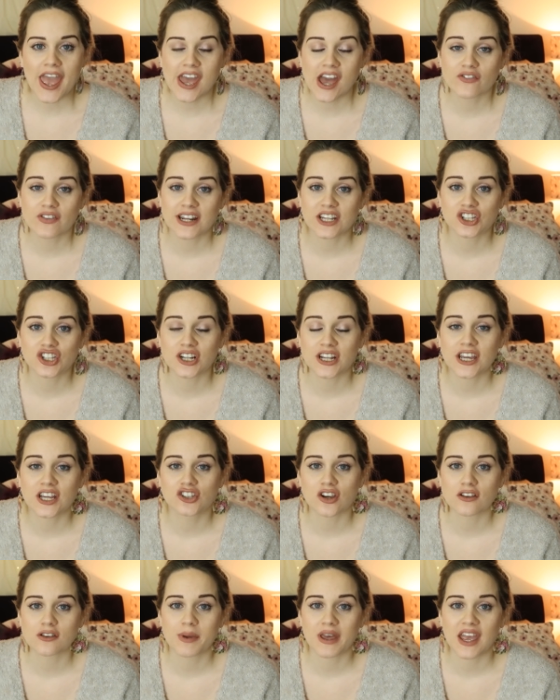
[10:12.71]
have literally
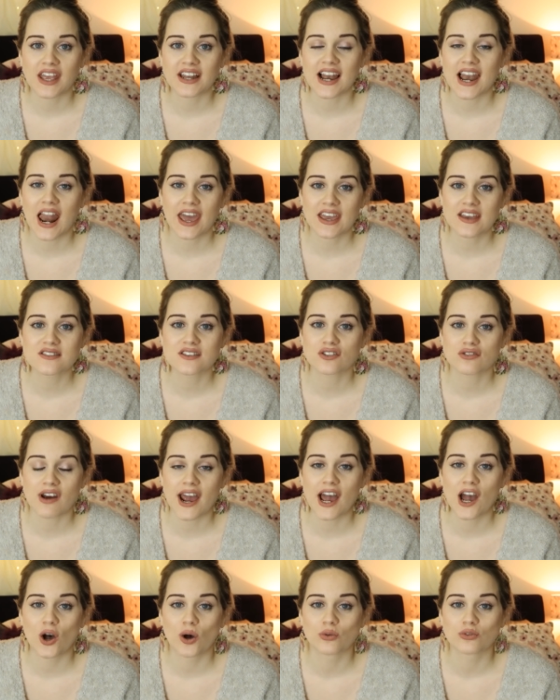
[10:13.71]
just been glazing
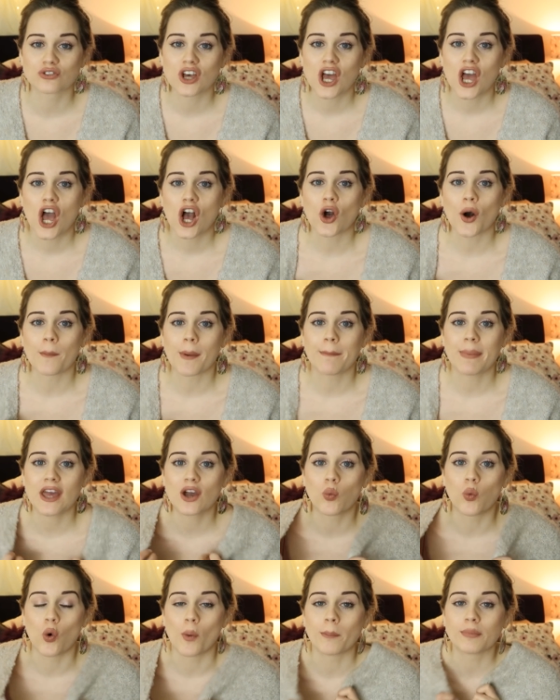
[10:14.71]
around, got my big
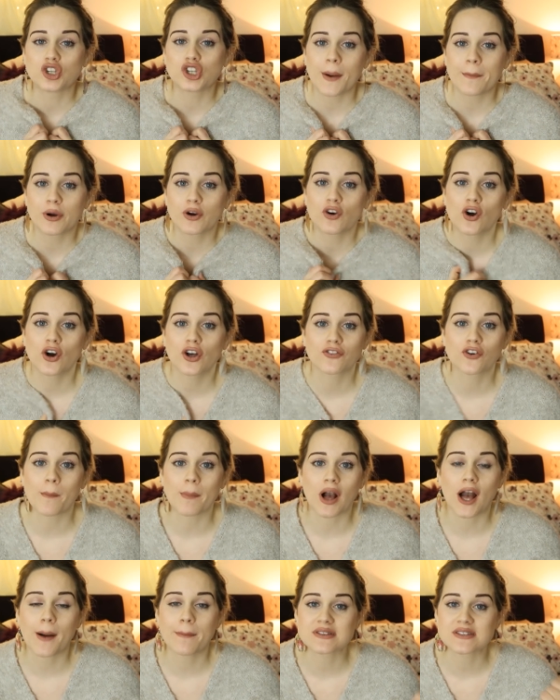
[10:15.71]
warm jumper on, I've got
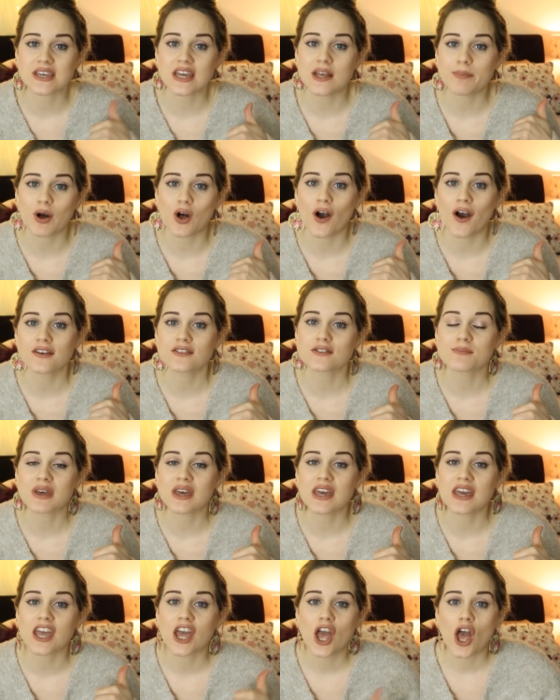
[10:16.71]
my cup of tea behind me,
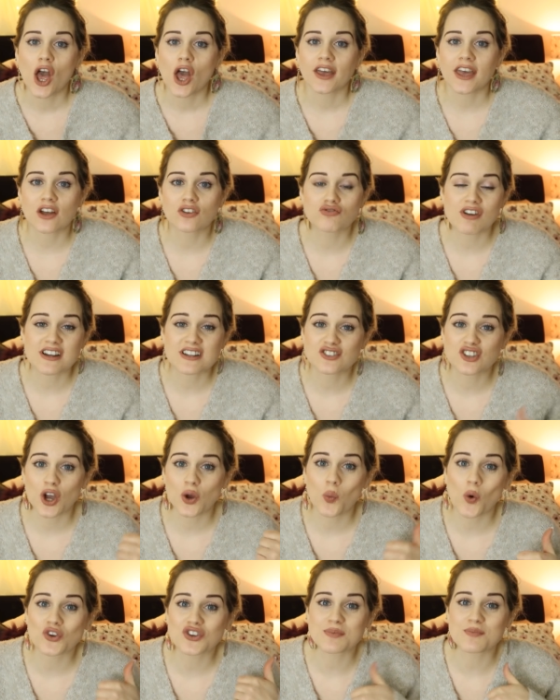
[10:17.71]
getting ready to go
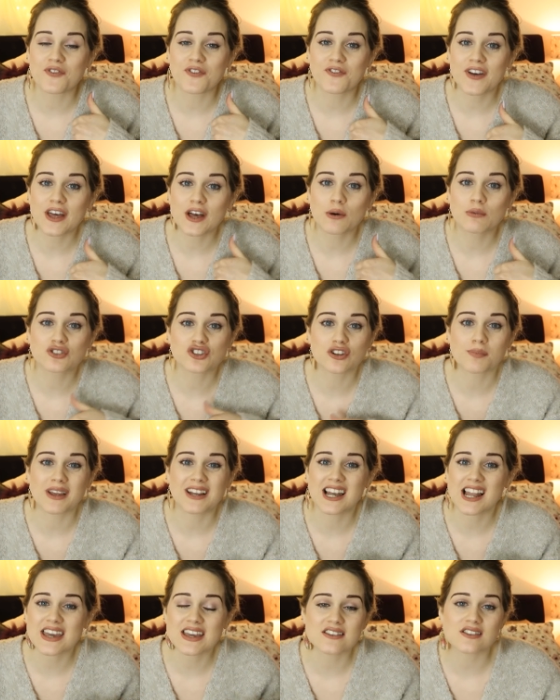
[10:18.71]
and watch some films, just be
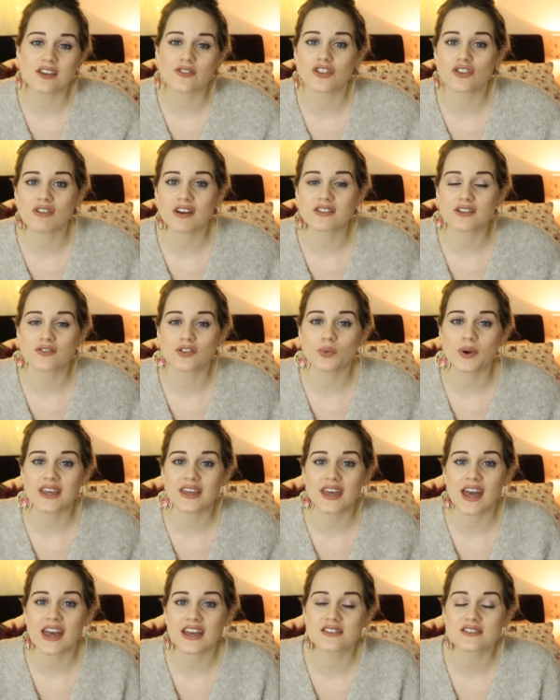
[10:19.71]
lazy for the rest of the
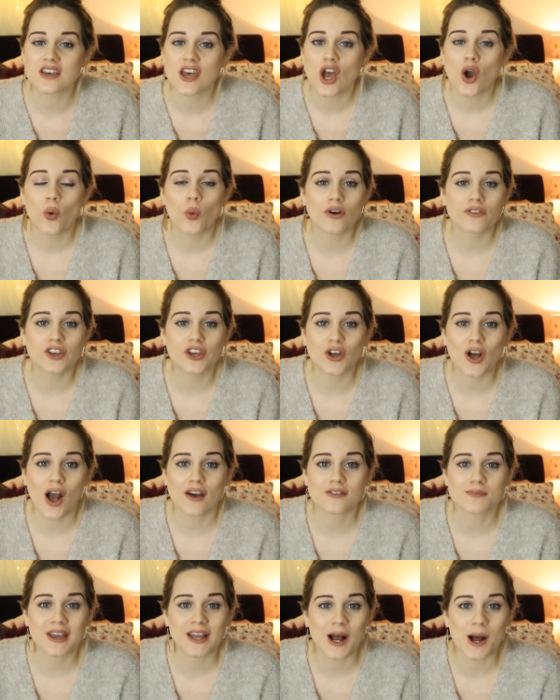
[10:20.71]
weekend. What have you
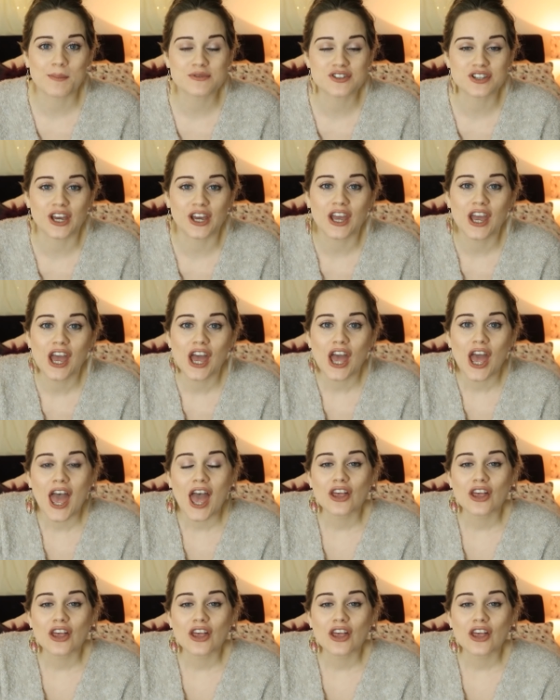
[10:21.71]
guys been up to?